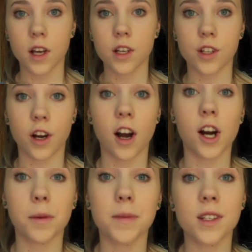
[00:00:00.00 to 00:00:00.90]
So I
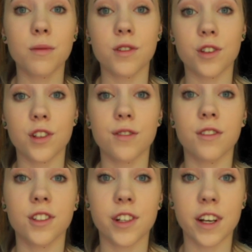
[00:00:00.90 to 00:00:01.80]
hope this was
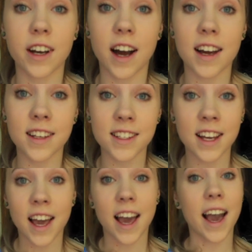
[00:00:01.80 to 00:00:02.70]
useful to you guys,
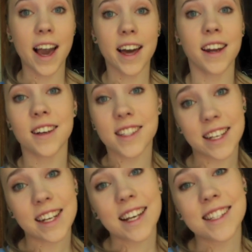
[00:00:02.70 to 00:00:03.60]
and I'll
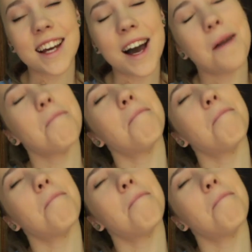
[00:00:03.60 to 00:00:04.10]
see you next time.